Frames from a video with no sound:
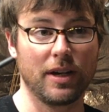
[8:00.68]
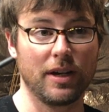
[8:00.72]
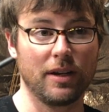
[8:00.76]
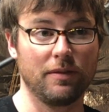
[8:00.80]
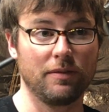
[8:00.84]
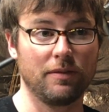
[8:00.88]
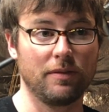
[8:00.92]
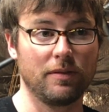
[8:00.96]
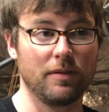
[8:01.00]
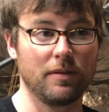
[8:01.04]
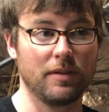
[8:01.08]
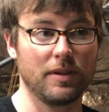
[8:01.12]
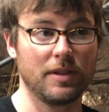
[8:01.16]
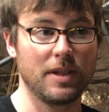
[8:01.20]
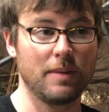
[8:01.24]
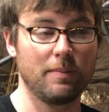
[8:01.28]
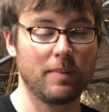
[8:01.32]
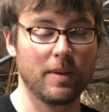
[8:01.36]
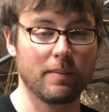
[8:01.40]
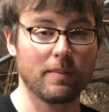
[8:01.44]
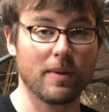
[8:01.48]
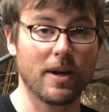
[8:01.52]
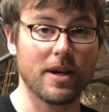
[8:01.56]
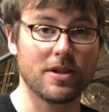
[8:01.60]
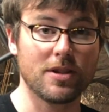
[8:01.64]
of
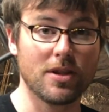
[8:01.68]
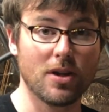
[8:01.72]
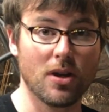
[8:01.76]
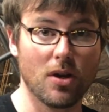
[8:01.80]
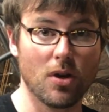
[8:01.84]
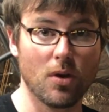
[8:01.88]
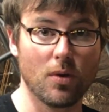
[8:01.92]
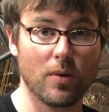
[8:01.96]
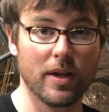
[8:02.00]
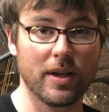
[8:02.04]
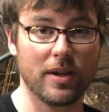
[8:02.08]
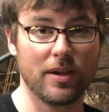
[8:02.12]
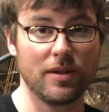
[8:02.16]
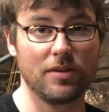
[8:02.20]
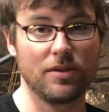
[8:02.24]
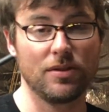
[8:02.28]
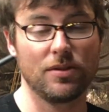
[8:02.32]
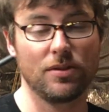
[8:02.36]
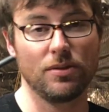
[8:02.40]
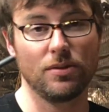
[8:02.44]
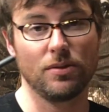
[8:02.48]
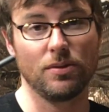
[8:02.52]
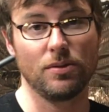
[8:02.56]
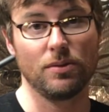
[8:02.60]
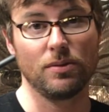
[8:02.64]
dipping my toe
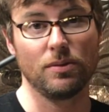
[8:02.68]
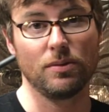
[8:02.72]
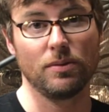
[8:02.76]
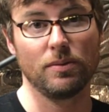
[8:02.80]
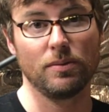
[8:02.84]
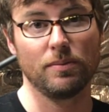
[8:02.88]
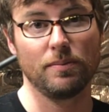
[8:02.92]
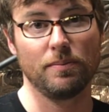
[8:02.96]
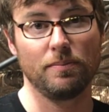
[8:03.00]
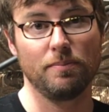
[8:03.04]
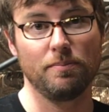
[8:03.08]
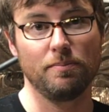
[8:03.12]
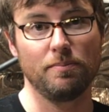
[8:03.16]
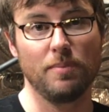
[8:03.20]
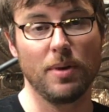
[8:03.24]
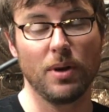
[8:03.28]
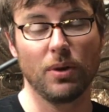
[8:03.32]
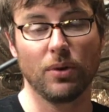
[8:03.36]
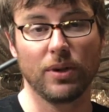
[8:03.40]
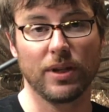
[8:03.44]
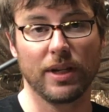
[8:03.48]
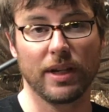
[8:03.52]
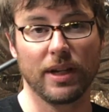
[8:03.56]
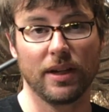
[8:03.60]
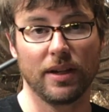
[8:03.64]
into
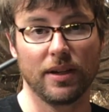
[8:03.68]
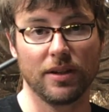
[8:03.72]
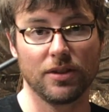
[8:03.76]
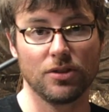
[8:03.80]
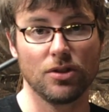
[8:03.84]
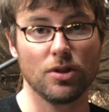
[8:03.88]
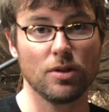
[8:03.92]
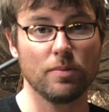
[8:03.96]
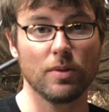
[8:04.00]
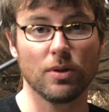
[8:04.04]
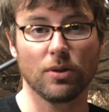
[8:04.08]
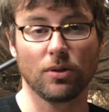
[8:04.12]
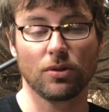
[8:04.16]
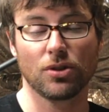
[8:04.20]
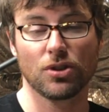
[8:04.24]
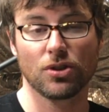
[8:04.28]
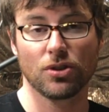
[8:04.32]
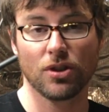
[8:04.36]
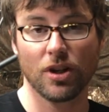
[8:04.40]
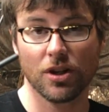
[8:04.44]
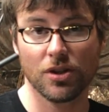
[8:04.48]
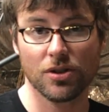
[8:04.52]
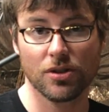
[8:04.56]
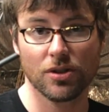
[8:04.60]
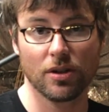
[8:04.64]
building a tubular
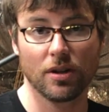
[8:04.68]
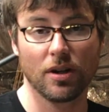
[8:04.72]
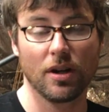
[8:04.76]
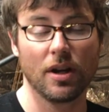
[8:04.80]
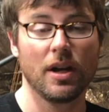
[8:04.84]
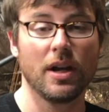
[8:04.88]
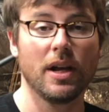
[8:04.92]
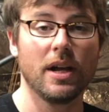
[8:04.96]
structure,